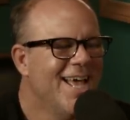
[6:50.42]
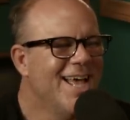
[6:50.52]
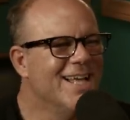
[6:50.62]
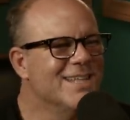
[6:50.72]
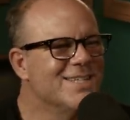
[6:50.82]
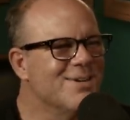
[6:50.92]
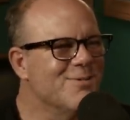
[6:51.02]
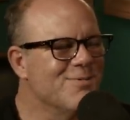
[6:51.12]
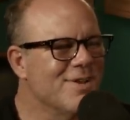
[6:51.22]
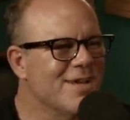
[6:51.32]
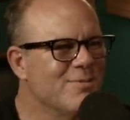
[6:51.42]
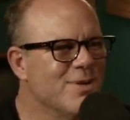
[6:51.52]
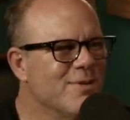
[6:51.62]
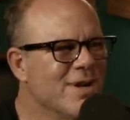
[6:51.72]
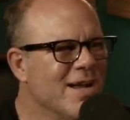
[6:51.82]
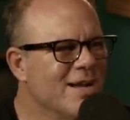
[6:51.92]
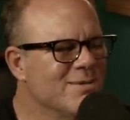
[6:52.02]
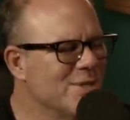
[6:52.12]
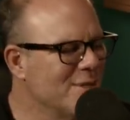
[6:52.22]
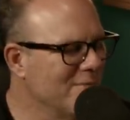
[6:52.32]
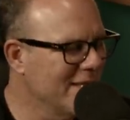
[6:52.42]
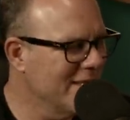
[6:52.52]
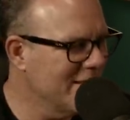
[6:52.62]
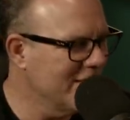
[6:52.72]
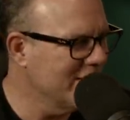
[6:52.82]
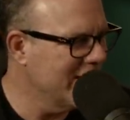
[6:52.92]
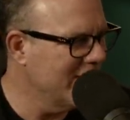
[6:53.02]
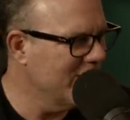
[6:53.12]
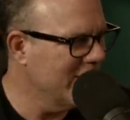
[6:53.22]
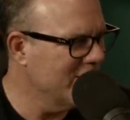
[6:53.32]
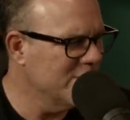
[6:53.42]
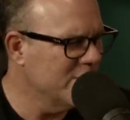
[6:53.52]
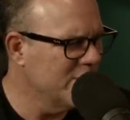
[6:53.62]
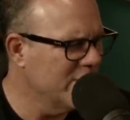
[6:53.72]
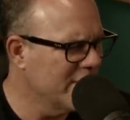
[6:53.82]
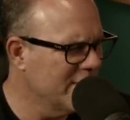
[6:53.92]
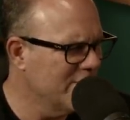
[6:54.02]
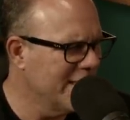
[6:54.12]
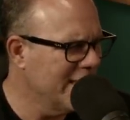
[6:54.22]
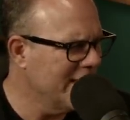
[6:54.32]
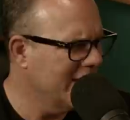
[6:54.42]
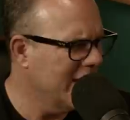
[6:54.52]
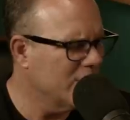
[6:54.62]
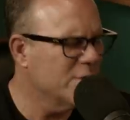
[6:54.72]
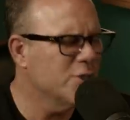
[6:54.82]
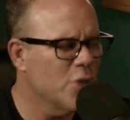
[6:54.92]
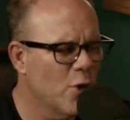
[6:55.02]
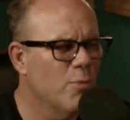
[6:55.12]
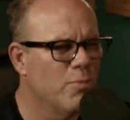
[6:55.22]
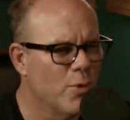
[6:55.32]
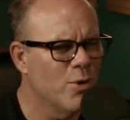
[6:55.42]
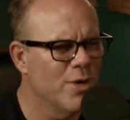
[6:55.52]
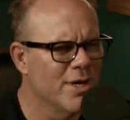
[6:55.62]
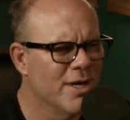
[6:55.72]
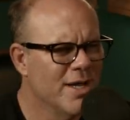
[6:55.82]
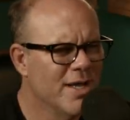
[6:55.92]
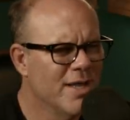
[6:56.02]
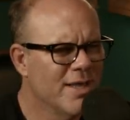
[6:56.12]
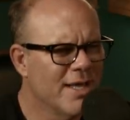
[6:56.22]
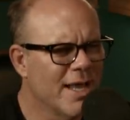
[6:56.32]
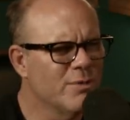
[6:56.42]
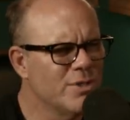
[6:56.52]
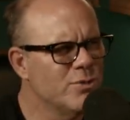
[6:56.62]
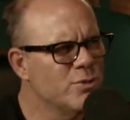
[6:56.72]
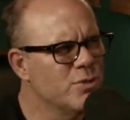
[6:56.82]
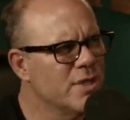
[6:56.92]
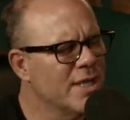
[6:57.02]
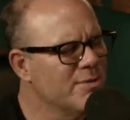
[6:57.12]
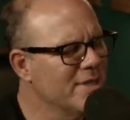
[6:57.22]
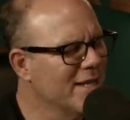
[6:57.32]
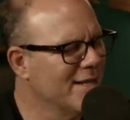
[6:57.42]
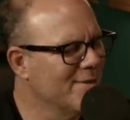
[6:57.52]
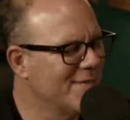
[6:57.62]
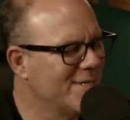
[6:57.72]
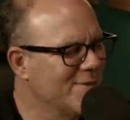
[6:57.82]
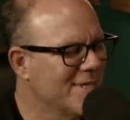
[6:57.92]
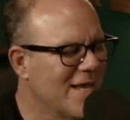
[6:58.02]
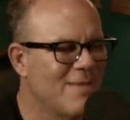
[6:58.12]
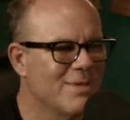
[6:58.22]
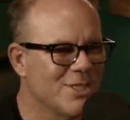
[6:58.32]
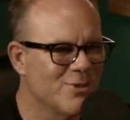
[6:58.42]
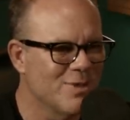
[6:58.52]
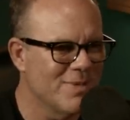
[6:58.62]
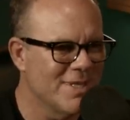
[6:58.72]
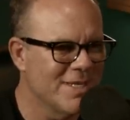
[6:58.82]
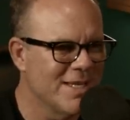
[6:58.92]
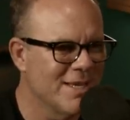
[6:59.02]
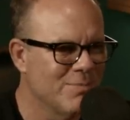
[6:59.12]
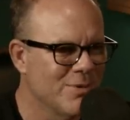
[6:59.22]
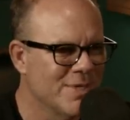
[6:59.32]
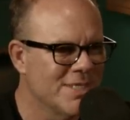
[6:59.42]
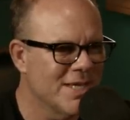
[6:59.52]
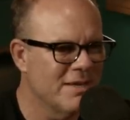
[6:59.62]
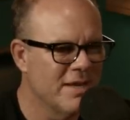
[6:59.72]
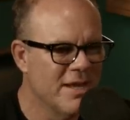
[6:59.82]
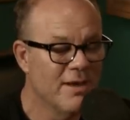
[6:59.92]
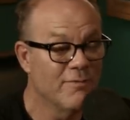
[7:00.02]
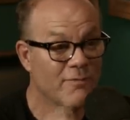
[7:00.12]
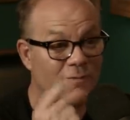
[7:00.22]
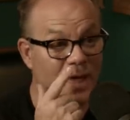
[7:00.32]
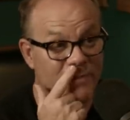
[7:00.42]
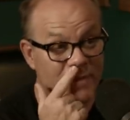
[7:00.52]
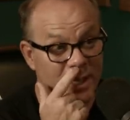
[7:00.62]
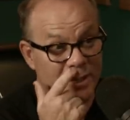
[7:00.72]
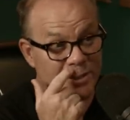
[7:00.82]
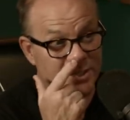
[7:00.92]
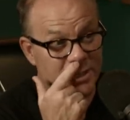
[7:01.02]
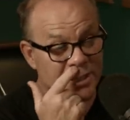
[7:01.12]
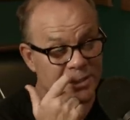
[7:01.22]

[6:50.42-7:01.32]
it's so funny. We were I was talking about that the other day when I was in New York in the beginning. I was so poor. Mm-hmm. Like I would do I, I, would do the comic strip on the Upper East Side for five dollars a